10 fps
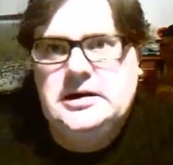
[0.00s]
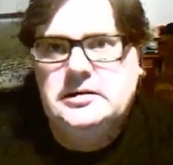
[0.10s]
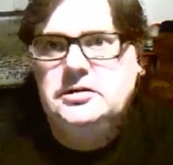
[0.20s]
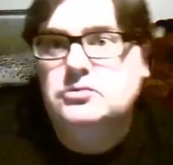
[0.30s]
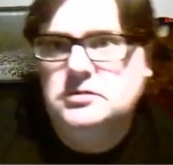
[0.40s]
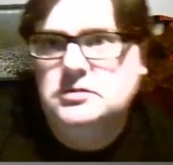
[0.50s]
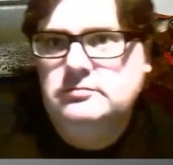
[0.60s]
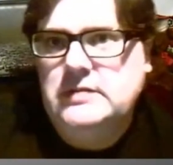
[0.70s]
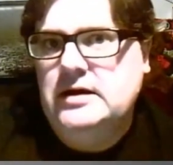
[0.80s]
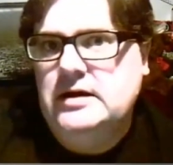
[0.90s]
your
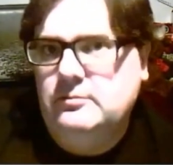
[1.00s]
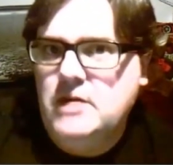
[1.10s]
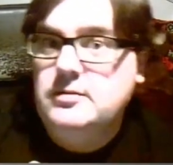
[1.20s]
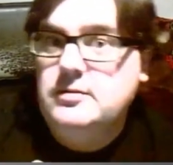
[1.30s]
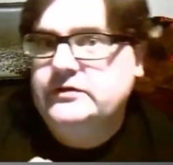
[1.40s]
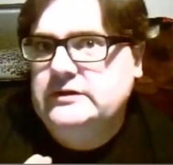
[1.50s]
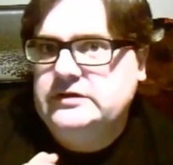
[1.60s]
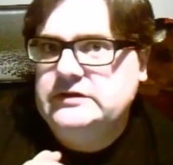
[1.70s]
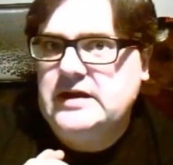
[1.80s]
mobile services